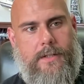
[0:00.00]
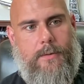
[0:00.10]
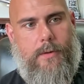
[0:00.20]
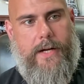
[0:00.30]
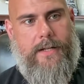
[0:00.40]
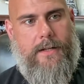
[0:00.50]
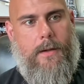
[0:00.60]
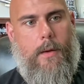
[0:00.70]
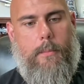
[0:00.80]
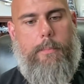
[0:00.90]
right?
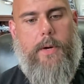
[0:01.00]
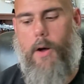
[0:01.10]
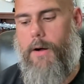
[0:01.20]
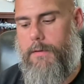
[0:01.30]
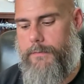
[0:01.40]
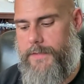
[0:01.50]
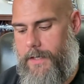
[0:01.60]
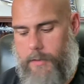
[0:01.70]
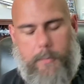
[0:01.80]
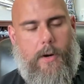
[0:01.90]
But all of the
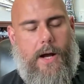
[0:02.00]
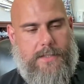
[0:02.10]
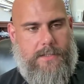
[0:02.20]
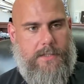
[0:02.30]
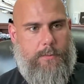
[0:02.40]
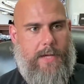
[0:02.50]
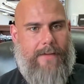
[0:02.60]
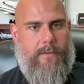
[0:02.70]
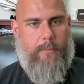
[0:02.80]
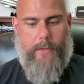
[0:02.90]
other processes we
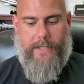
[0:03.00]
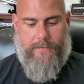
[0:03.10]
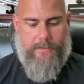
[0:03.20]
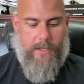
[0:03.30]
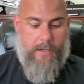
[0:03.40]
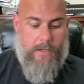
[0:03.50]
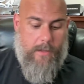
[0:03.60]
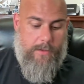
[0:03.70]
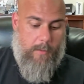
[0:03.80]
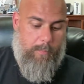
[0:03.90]
have in place,
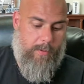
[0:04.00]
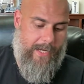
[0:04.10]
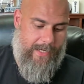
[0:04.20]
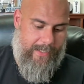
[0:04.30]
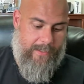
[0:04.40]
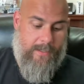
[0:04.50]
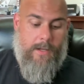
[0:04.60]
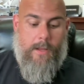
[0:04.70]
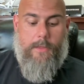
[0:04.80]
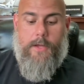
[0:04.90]
the planning,
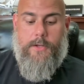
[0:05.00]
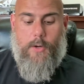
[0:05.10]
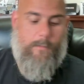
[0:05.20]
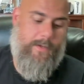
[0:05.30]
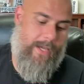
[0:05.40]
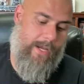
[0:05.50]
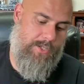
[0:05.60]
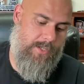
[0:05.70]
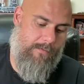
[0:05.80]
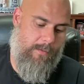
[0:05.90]
the
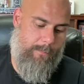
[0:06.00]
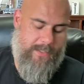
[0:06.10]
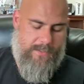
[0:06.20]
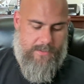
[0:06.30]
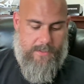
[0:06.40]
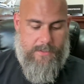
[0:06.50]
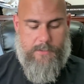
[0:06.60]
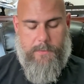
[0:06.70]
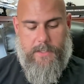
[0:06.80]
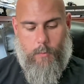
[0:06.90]
notification of the business this is
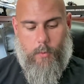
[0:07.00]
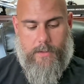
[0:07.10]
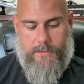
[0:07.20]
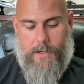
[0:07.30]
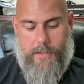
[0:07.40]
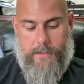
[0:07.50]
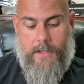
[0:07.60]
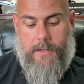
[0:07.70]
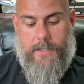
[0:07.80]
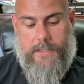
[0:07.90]
being worked on,
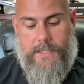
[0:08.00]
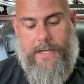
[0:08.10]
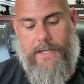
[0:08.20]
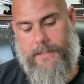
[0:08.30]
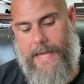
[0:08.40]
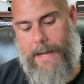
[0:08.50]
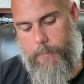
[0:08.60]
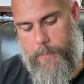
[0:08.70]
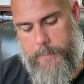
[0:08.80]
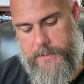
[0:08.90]
that getting that
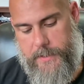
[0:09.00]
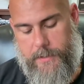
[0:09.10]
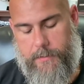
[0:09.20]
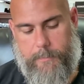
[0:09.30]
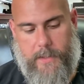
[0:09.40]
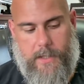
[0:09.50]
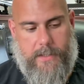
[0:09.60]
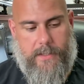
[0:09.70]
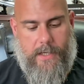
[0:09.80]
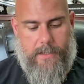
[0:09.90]
particular
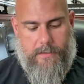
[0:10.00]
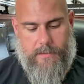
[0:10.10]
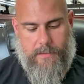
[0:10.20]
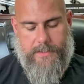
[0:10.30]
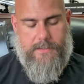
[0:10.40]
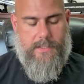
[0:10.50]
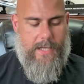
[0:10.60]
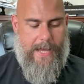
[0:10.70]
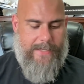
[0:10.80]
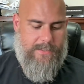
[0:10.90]
bug listed
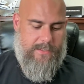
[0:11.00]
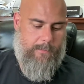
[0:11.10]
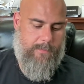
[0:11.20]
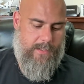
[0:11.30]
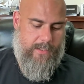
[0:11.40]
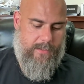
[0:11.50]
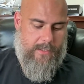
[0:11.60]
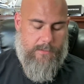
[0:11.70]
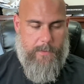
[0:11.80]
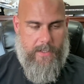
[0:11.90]
as something that
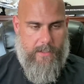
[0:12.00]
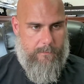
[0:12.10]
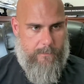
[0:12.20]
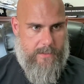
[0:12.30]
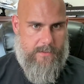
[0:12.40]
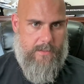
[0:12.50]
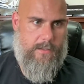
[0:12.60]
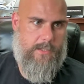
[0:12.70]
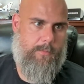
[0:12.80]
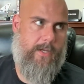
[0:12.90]
is being fixed in
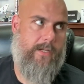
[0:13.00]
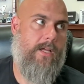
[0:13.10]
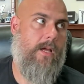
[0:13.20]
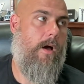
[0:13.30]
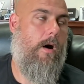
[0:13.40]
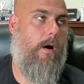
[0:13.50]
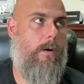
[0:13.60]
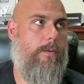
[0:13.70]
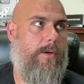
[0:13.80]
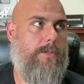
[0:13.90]
this sprint,
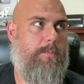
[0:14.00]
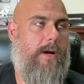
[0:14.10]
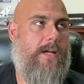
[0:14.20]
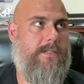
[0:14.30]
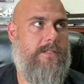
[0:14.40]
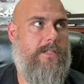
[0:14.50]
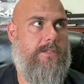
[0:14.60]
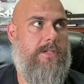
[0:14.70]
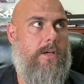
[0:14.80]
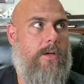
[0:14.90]
all those
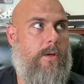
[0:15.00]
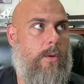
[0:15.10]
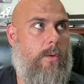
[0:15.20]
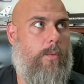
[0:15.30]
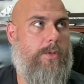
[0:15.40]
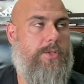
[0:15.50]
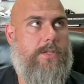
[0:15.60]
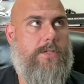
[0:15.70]
processes were just